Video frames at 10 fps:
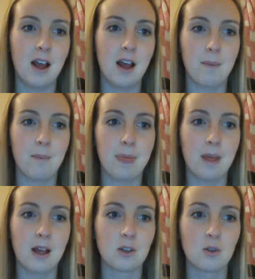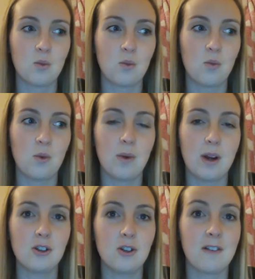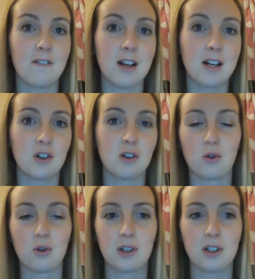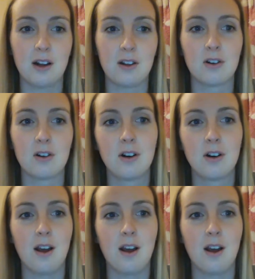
and we went to an adventure course together,